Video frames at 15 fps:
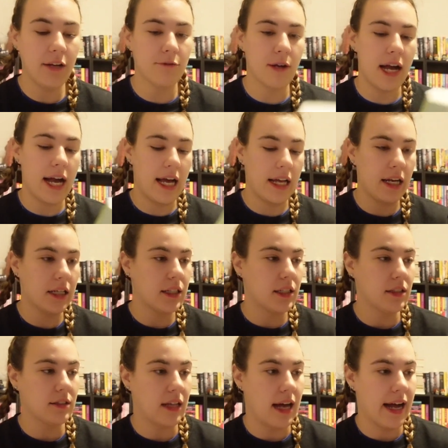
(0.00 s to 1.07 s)
read
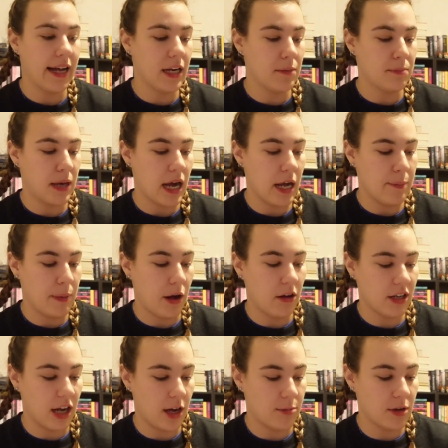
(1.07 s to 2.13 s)
Collide by Bal
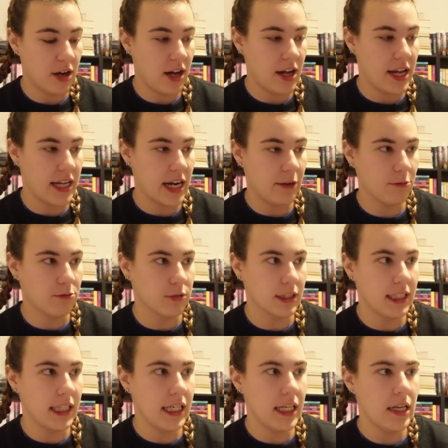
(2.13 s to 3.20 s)
Cabra, and
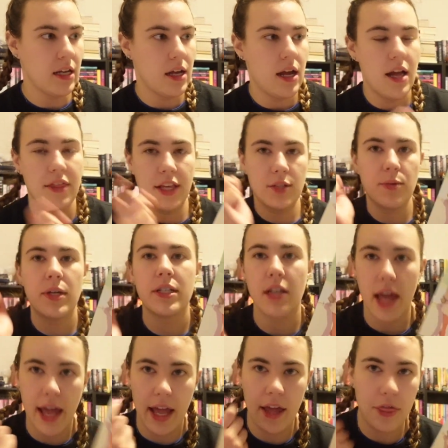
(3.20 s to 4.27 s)
this was
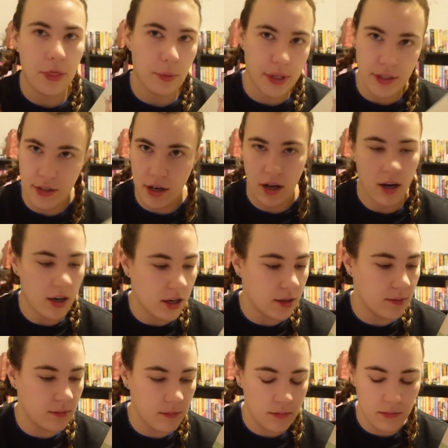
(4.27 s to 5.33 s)
a
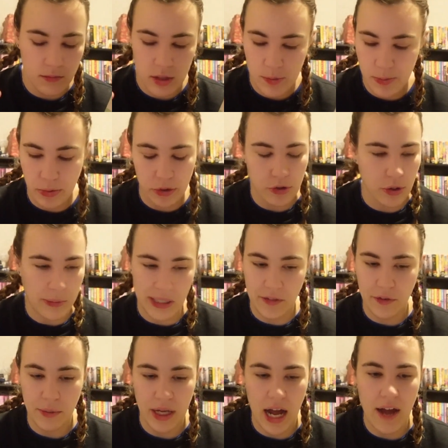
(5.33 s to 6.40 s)
3-star sports romance
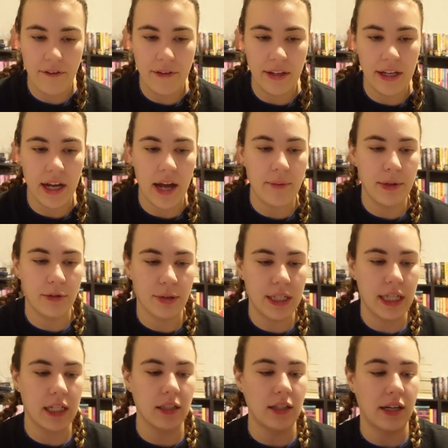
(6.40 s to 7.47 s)
for me. I feel like I've been
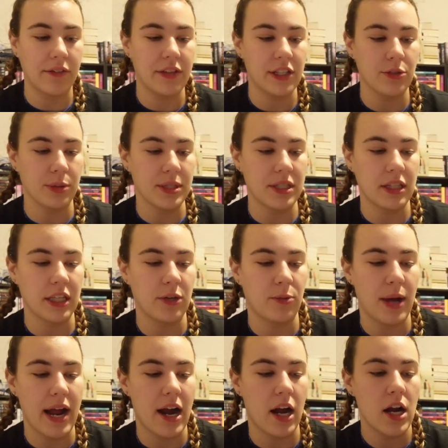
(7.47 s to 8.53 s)
reading a lot of these recently
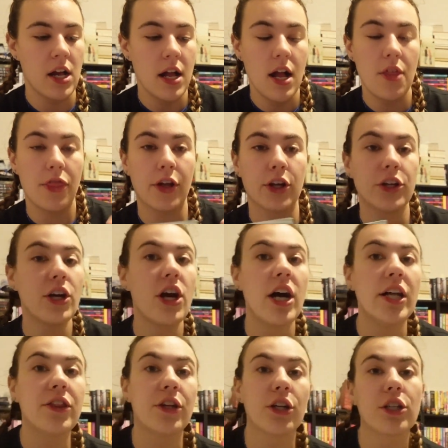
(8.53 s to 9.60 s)
where they're
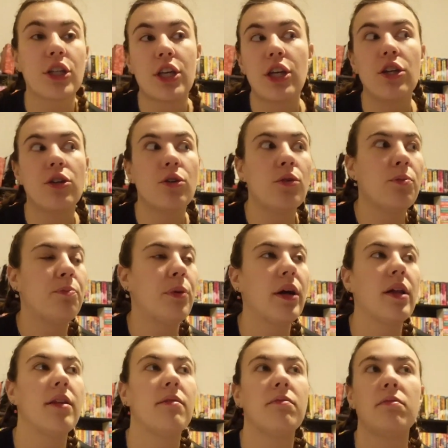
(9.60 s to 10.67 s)
good, they're cute,
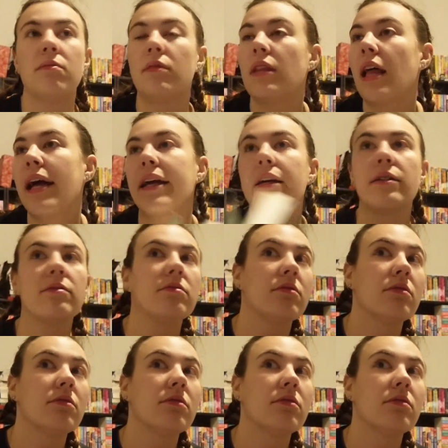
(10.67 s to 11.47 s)
but, like,